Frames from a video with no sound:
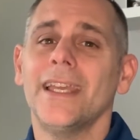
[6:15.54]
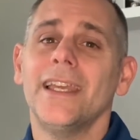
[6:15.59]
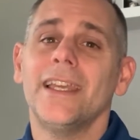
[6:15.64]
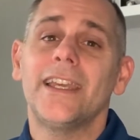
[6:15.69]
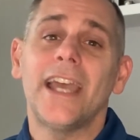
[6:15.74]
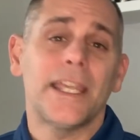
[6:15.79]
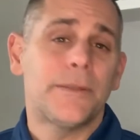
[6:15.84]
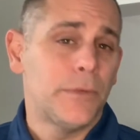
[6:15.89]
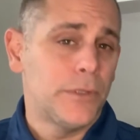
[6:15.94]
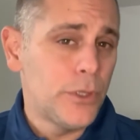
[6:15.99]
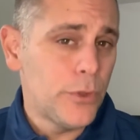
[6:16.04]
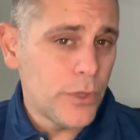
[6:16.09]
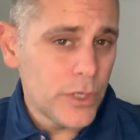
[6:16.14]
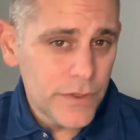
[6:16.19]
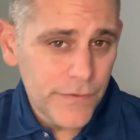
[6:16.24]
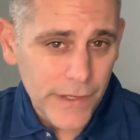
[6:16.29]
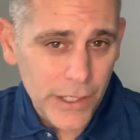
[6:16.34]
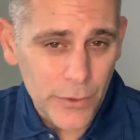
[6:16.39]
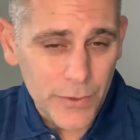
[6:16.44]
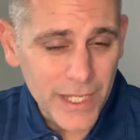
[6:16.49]
Guys, we do
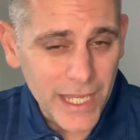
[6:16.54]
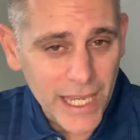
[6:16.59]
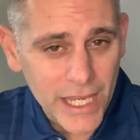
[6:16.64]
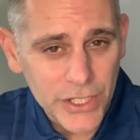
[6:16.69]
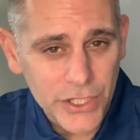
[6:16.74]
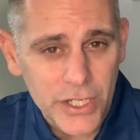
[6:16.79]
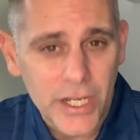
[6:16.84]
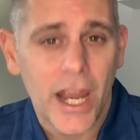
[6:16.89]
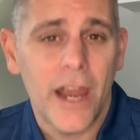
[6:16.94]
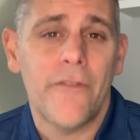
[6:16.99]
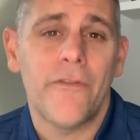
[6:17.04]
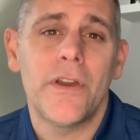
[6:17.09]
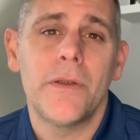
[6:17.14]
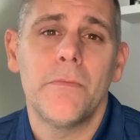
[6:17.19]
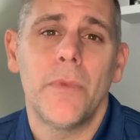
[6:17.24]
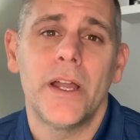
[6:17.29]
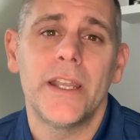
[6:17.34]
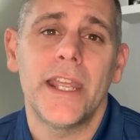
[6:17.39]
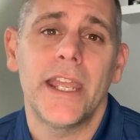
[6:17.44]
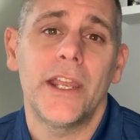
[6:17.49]
these videos each and every
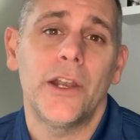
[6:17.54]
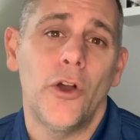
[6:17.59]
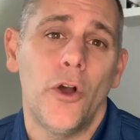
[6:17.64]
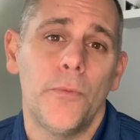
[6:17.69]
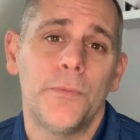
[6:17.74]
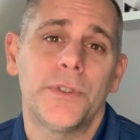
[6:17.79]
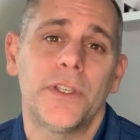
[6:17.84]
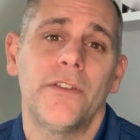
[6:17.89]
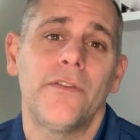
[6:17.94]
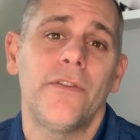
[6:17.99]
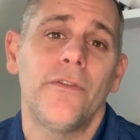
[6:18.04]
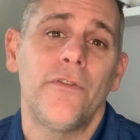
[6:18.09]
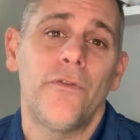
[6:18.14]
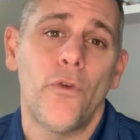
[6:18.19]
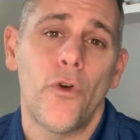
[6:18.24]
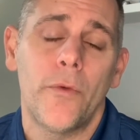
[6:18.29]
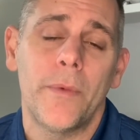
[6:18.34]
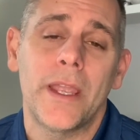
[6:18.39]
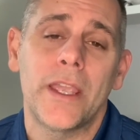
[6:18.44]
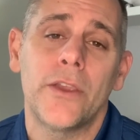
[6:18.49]
Monday in hopes of
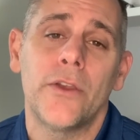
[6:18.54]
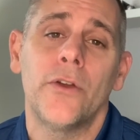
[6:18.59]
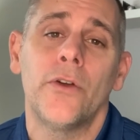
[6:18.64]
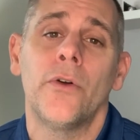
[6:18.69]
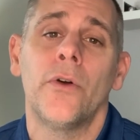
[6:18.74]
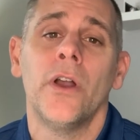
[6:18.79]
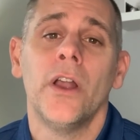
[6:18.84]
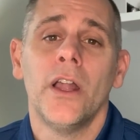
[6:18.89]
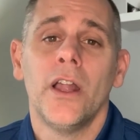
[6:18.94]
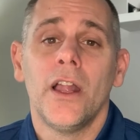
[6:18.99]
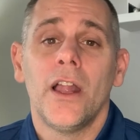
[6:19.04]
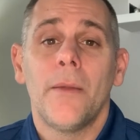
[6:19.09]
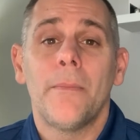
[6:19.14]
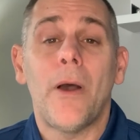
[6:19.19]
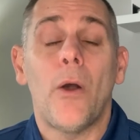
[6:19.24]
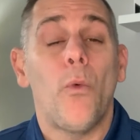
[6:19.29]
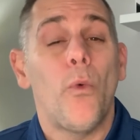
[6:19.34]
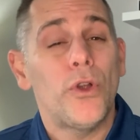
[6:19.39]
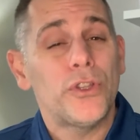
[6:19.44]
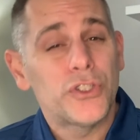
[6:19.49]
informing you
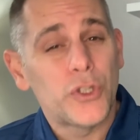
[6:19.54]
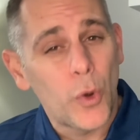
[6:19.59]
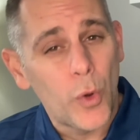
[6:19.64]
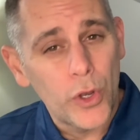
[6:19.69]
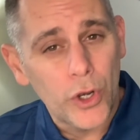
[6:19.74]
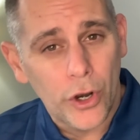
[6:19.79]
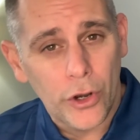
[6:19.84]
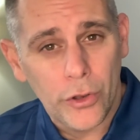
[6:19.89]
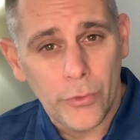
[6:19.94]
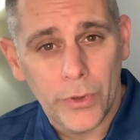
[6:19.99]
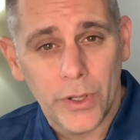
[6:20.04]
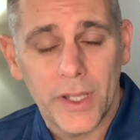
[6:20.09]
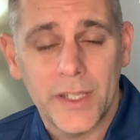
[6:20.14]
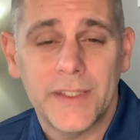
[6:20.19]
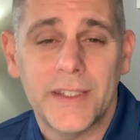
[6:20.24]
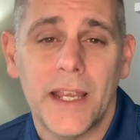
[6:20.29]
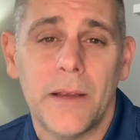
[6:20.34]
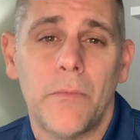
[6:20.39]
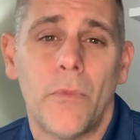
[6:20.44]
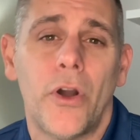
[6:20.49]
about what's going on in the real
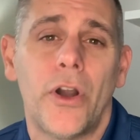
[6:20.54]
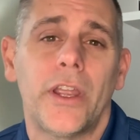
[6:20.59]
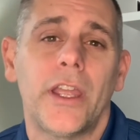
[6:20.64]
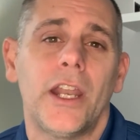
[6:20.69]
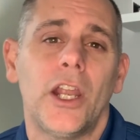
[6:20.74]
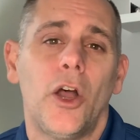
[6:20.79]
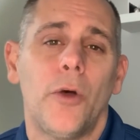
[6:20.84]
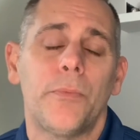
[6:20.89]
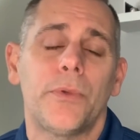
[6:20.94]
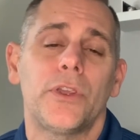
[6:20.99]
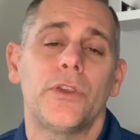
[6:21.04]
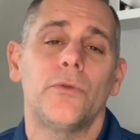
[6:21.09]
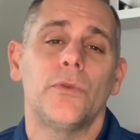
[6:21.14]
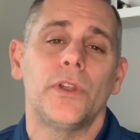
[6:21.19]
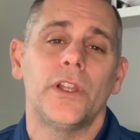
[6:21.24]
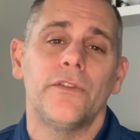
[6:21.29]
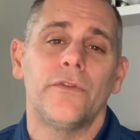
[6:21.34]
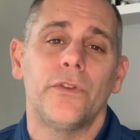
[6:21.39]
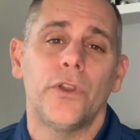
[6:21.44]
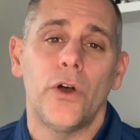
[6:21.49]
estate market, helping you
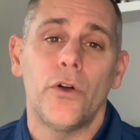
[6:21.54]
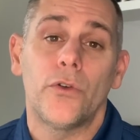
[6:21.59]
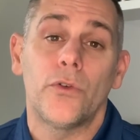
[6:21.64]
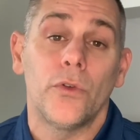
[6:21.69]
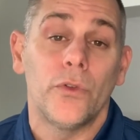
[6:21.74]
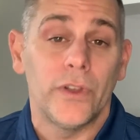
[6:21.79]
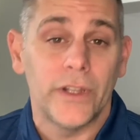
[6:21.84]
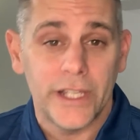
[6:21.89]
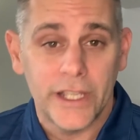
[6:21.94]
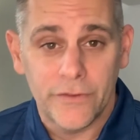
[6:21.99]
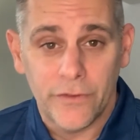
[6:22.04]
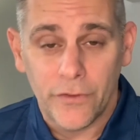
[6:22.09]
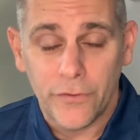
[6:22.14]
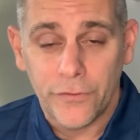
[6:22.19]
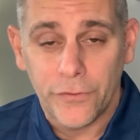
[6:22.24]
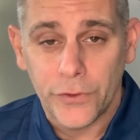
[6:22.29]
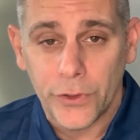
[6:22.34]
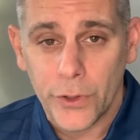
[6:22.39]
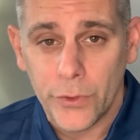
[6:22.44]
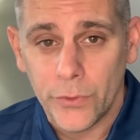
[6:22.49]
live local, live
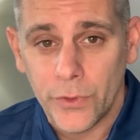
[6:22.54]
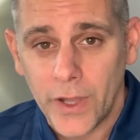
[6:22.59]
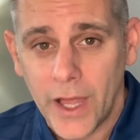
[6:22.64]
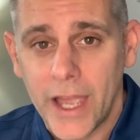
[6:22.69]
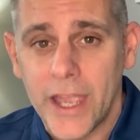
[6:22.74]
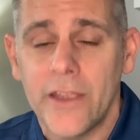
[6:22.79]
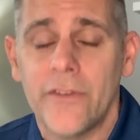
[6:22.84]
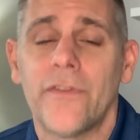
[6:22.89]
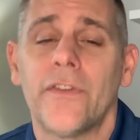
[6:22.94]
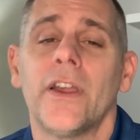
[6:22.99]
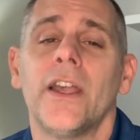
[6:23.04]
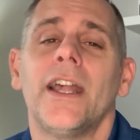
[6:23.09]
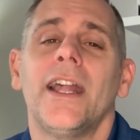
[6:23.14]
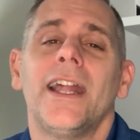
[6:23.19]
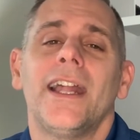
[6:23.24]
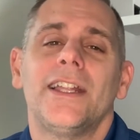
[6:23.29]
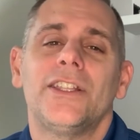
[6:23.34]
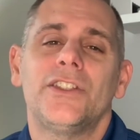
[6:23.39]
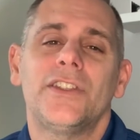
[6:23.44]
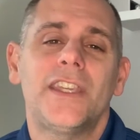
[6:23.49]
flow life.
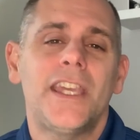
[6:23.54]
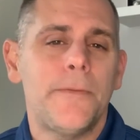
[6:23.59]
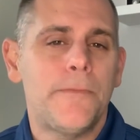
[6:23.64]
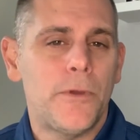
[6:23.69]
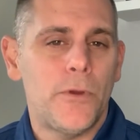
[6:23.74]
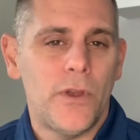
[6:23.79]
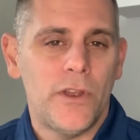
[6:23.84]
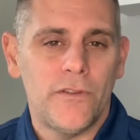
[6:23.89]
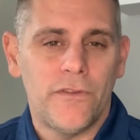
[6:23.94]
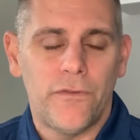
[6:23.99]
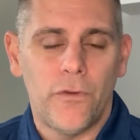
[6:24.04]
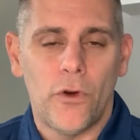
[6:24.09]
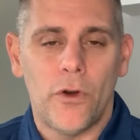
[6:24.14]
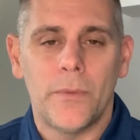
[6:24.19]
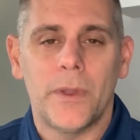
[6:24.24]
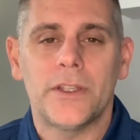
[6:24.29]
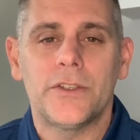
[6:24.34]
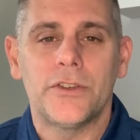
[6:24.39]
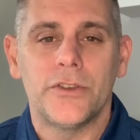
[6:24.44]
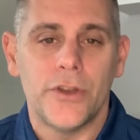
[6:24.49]
Just keep you
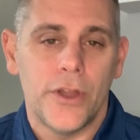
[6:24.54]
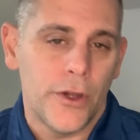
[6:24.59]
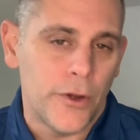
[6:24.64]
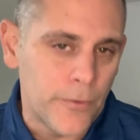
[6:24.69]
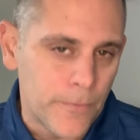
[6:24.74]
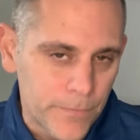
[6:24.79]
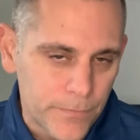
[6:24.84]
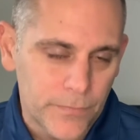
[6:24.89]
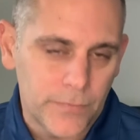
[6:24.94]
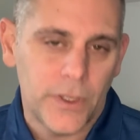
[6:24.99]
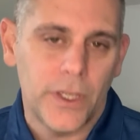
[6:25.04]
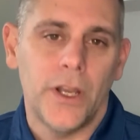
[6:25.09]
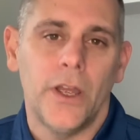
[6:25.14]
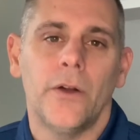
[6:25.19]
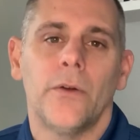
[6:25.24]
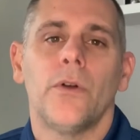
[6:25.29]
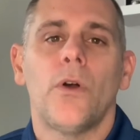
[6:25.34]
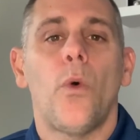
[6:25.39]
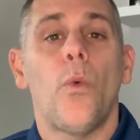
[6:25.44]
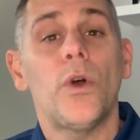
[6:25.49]
informed, let you know,
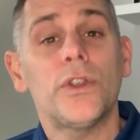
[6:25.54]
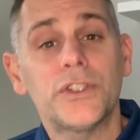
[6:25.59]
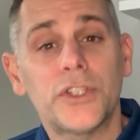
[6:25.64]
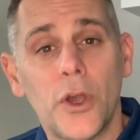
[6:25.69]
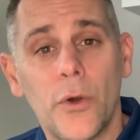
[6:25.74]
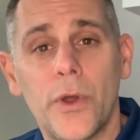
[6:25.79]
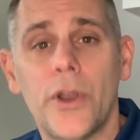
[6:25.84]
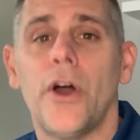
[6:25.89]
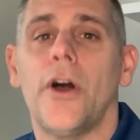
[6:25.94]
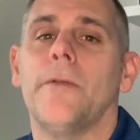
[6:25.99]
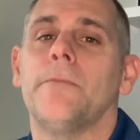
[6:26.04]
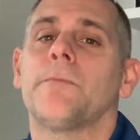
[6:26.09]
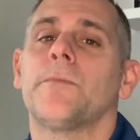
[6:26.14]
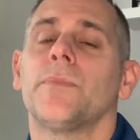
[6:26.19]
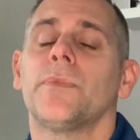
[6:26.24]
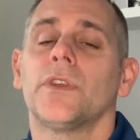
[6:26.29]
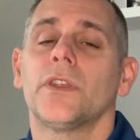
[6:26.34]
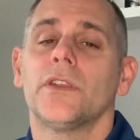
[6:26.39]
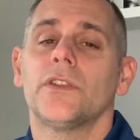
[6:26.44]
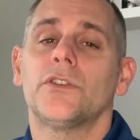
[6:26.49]
what's going on.
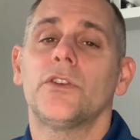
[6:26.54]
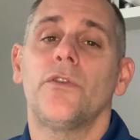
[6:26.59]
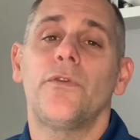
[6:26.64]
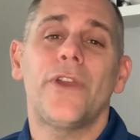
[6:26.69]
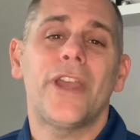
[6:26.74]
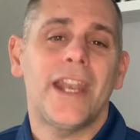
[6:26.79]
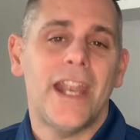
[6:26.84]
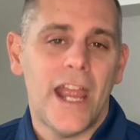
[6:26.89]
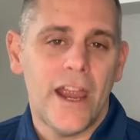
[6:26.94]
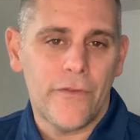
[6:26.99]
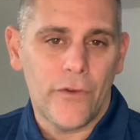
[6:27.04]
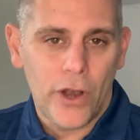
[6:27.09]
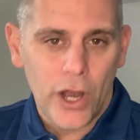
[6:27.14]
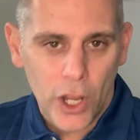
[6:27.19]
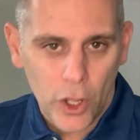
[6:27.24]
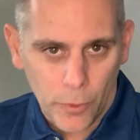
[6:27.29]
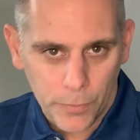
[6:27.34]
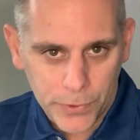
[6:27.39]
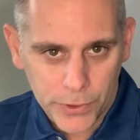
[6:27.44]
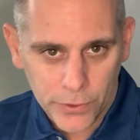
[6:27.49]
So if we can ever
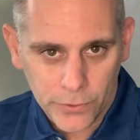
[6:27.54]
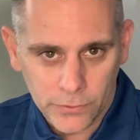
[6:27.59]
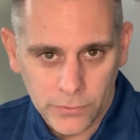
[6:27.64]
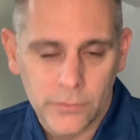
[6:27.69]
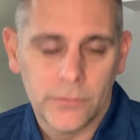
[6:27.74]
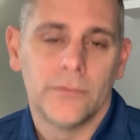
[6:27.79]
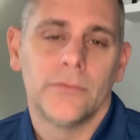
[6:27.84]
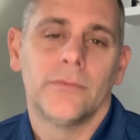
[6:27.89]
help you,